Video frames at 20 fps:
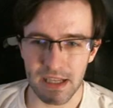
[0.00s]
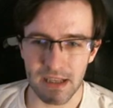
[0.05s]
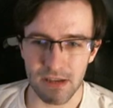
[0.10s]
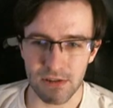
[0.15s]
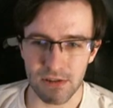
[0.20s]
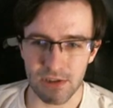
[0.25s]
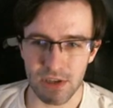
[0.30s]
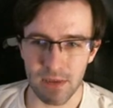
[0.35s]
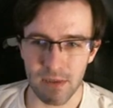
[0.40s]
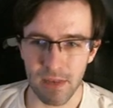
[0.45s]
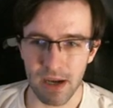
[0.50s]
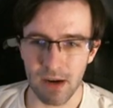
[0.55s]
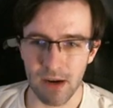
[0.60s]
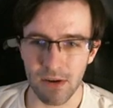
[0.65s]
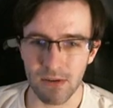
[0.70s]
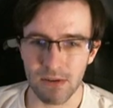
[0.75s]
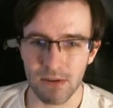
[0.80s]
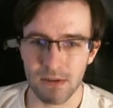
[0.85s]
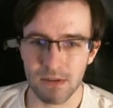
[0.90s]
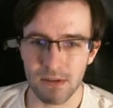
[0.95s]
there somehow.
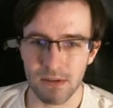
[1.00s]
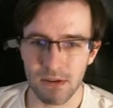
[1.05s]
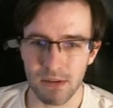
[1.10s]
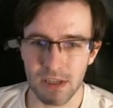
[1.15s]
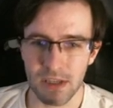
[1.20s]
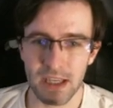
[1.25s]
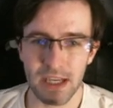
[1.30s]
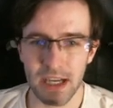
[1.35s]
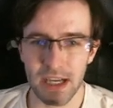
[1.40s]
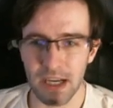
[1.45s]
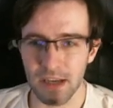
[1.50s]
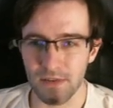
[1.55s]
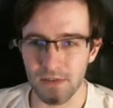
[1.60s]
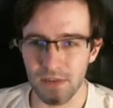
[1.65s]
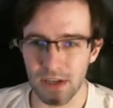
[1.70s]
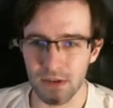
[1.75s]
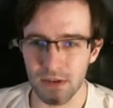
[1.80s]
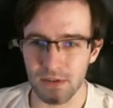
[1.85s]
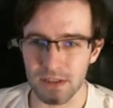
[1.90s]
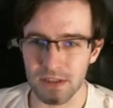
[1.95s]
Only thing I can
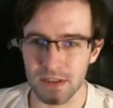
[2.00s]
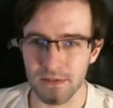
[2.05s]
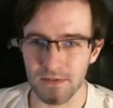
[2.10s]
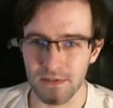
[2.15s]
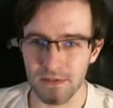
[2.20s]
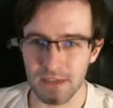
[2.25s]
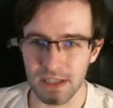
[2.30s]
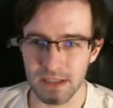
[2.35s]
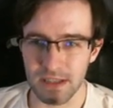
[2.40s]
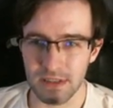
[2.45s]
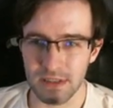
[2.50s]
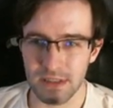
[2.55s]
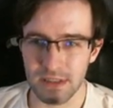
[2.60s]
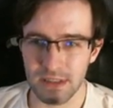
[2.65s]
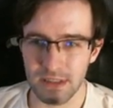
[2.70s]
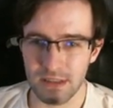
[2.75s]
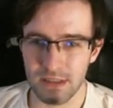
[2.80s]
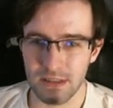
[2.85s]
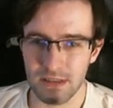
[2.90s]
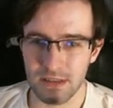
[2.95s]
figure is the vents.